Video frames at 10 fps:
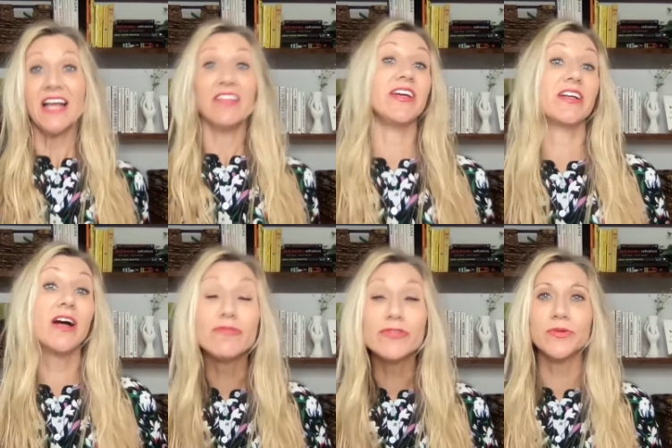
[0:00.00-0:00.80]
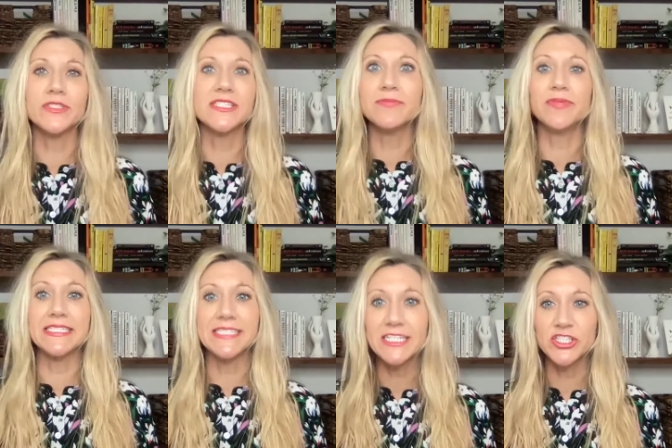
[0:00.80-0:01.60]
The uncomfortable
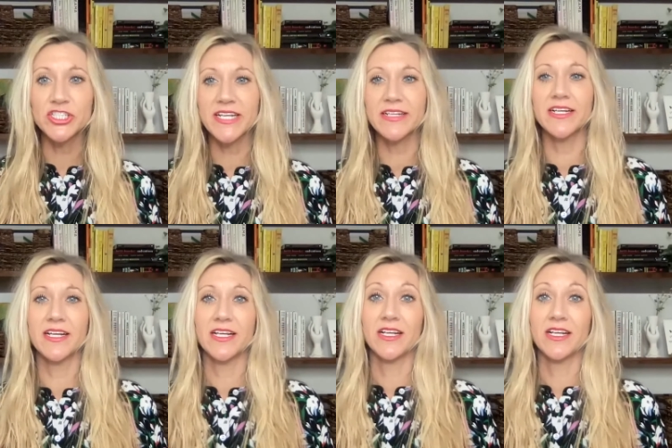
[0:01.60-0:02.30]
sibling tension,